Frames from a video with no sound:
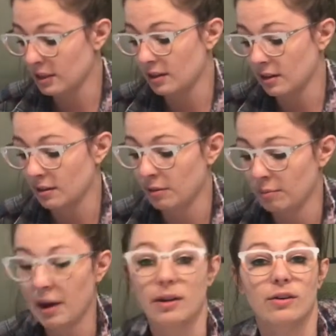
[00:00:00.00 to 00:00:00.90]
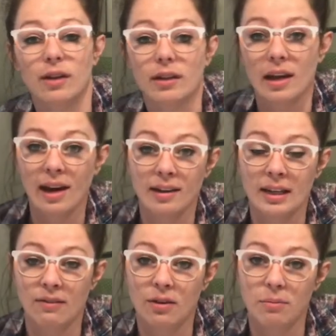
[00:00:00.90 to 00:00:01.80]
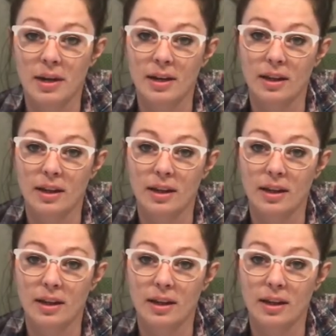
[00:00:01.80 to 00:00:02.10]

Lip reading: In the binder that they had given me,